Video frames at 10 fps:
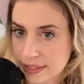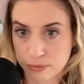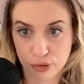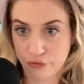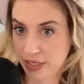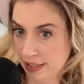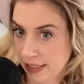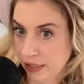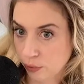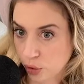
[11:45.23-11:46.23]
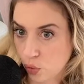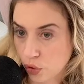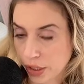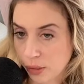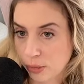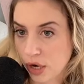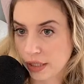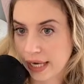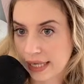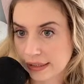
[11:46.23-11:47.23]
in preventing the recording or
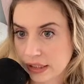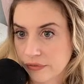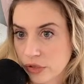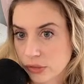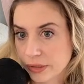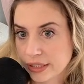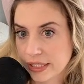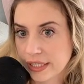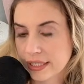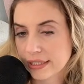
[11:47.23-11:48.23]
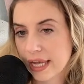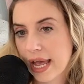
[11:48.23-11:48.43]
broadcasting of those proceedings.